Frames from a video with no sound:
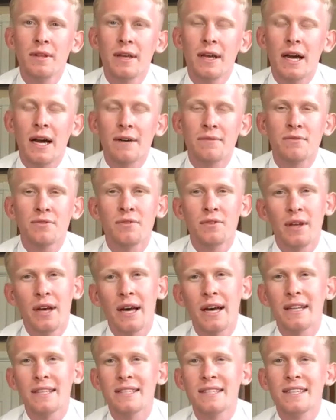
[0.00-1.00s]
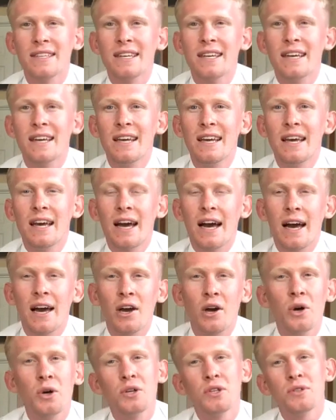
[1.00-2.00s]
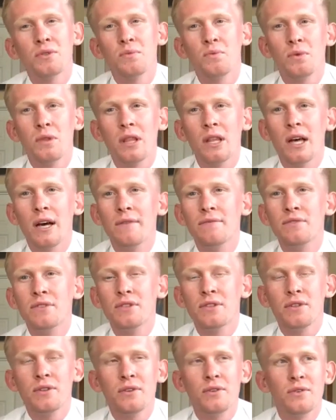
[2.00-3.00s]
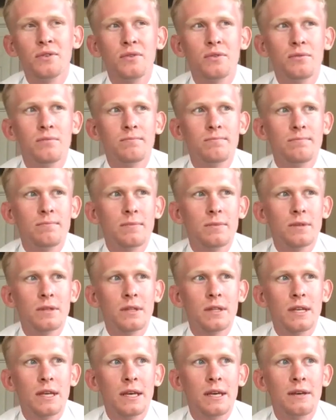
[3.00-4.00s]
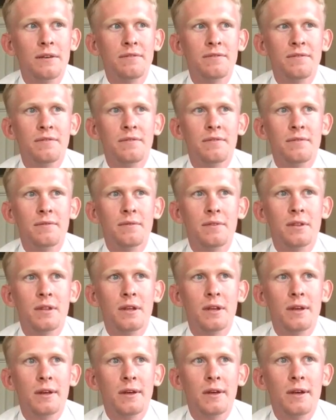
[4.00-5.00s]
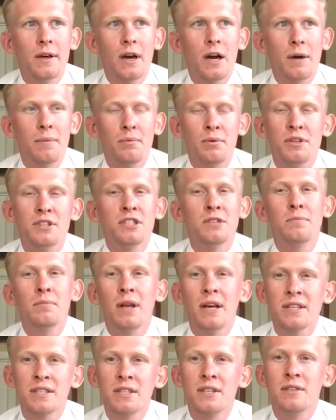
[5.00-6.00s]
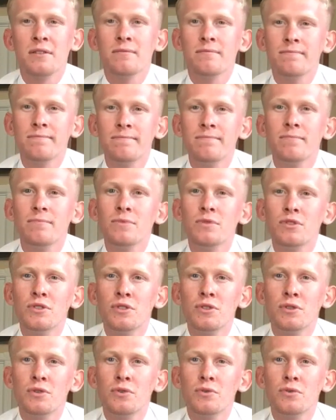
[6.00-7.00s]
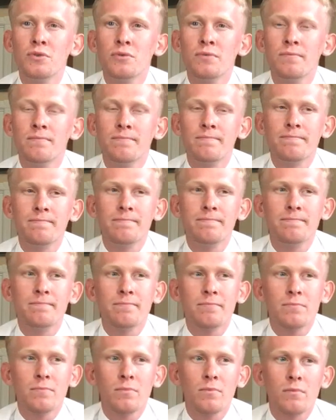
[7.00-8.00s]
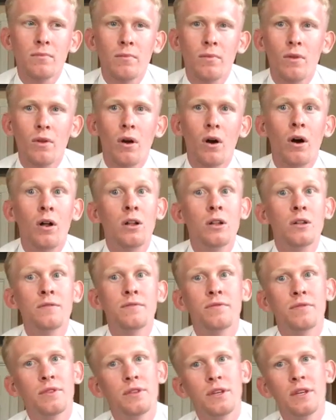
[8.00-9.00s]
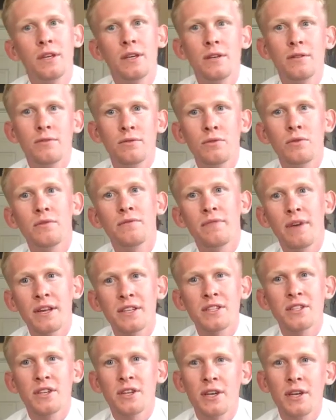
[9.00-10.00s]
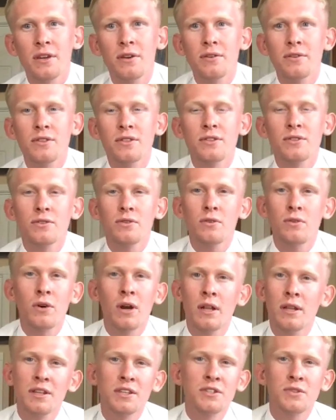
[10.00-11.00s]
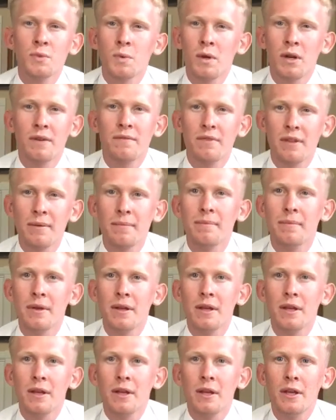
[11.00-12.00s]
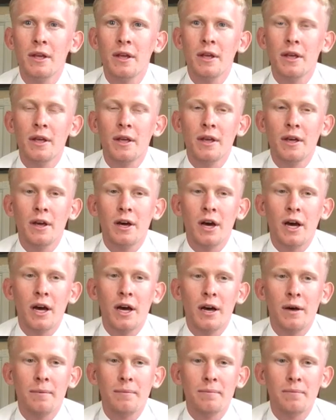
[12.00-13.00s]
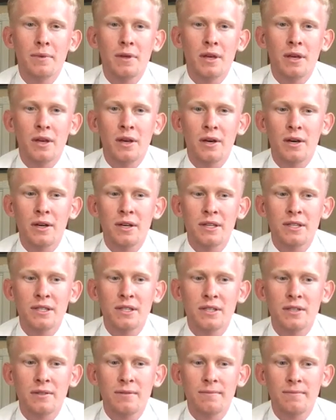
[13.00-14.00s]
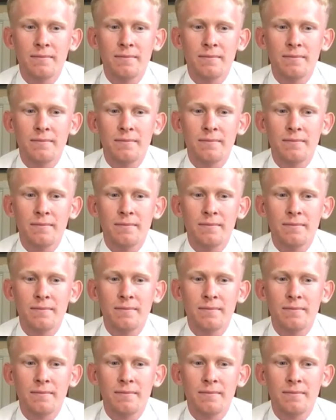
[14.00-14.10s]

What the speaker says: After that, I always would love to give a priesthood blessing to all of the new investigators, or at least one of them, because